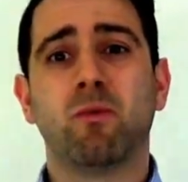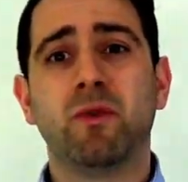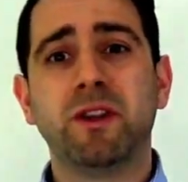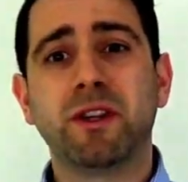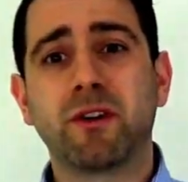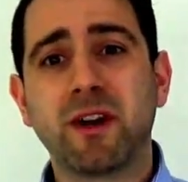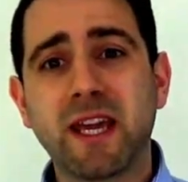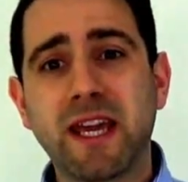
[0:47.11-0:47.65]
when
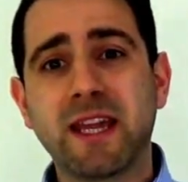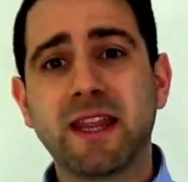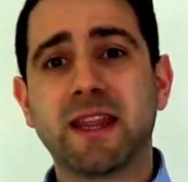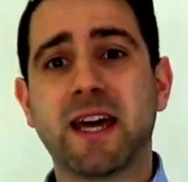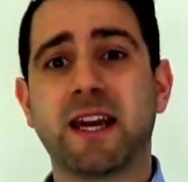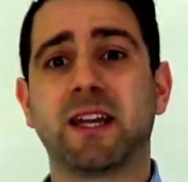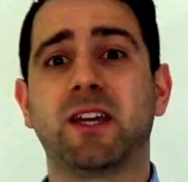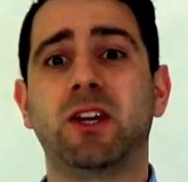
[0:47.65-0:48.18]
they're in
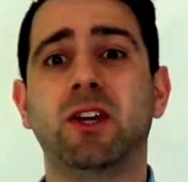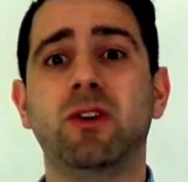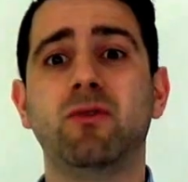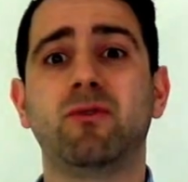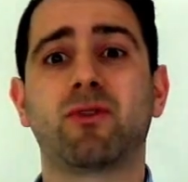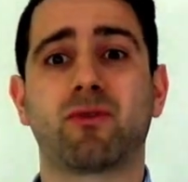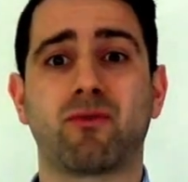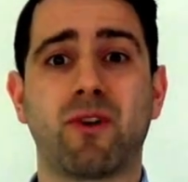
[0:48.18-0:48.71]
that
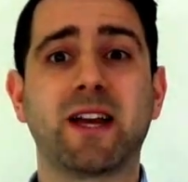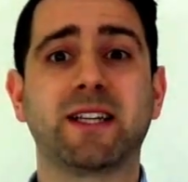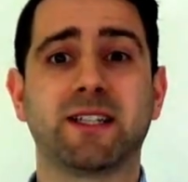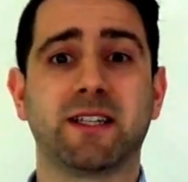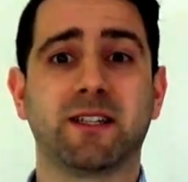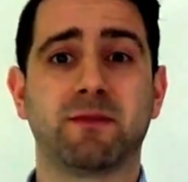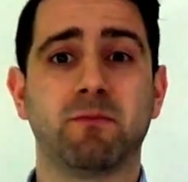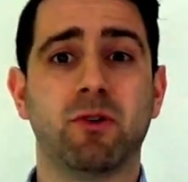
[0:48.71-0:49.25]
acute
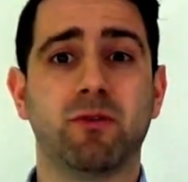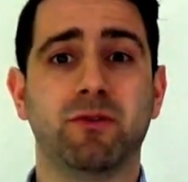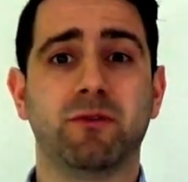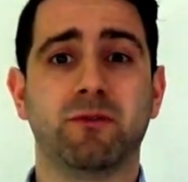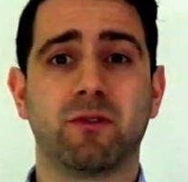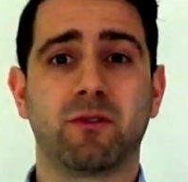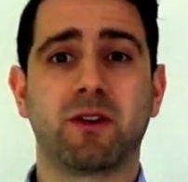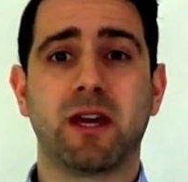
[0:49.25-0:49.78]
crisis mode,
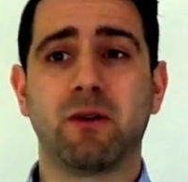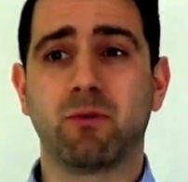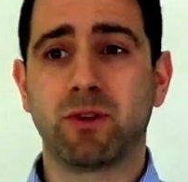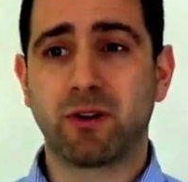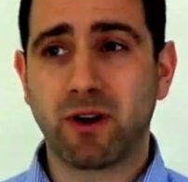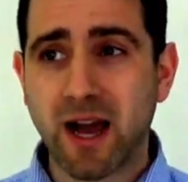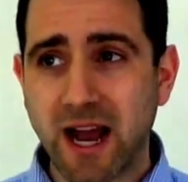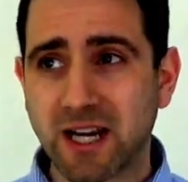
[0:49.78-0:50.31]
okay, when
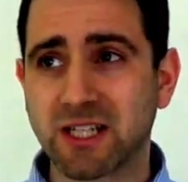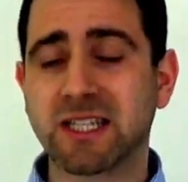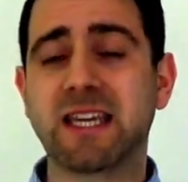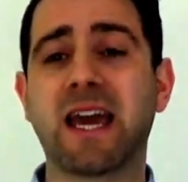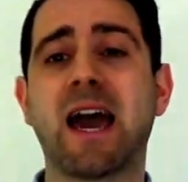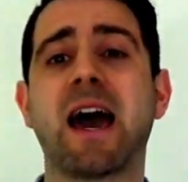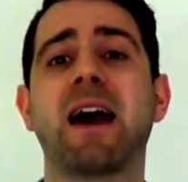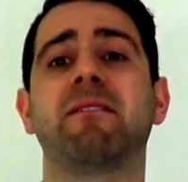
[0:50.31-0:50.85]
they're actually
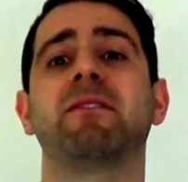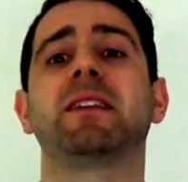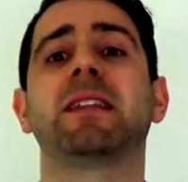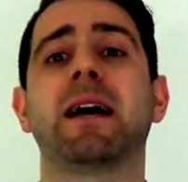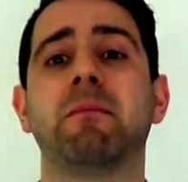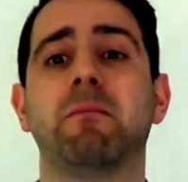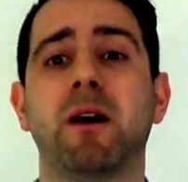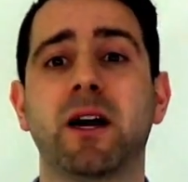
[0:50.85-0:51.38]
having
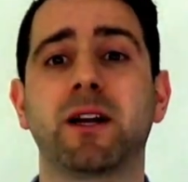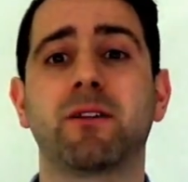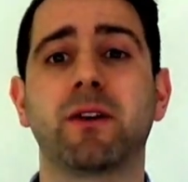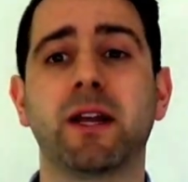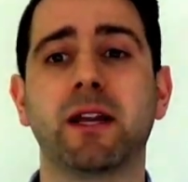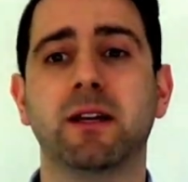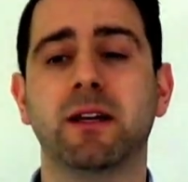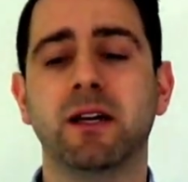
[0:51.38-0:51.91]
that
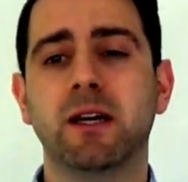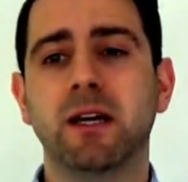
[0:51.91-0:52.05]
migraine.